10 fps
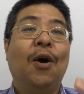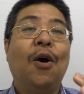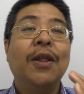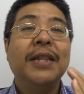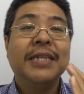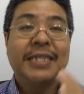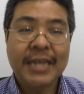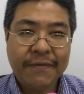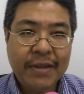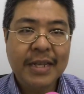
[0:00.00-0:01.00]
On the
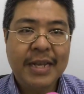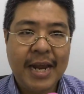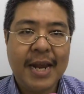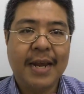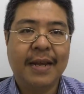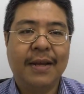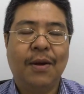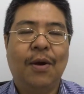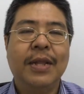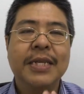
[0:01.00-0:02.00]
seventh
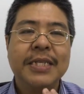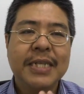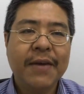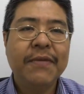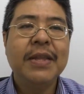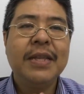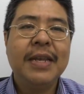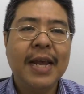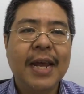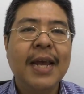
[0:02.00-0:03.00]

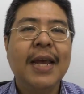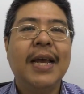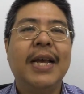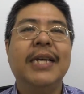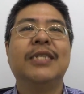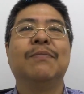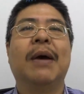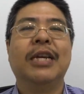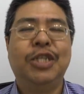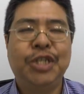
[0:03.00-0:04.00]
day is
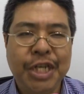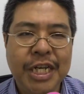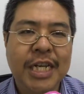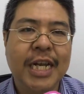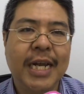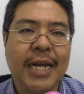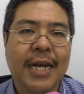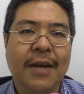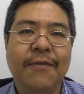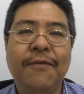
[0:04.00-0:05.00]
my cheat
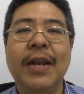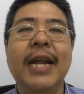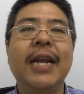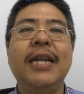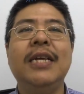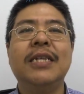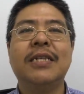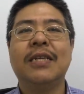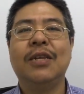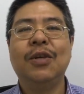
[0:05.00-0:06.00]
day. For
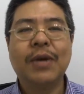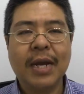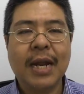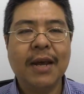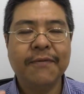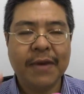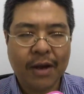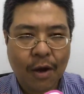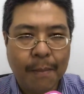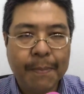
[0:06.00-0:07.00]
ladies, you can have
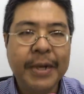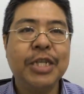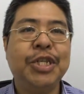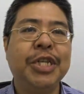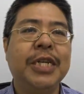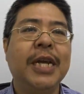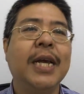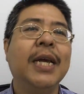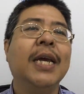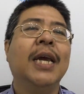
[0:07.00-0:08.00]
a complete cheat
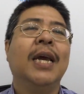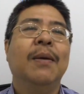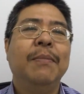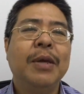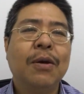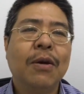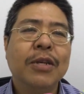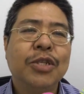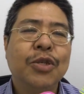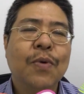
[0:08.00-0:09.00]
day
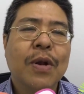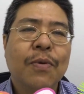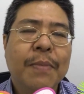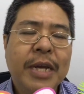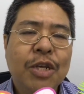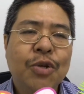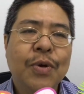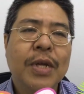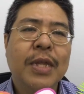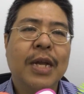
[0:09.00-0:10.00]
because you want to make
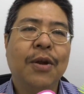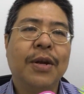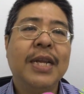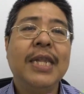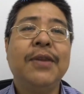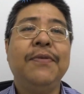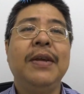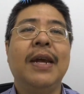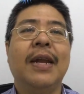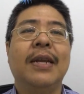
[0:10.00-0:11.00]
sure that your
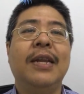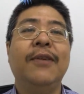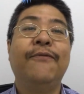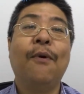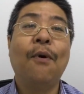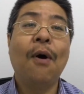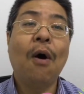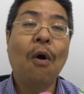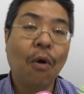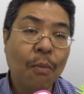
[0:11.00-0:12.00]
T3 and
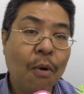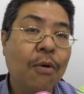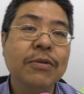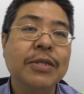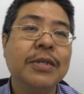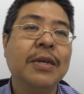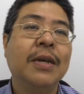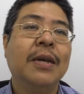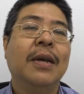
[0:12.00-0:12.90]
T4 hormones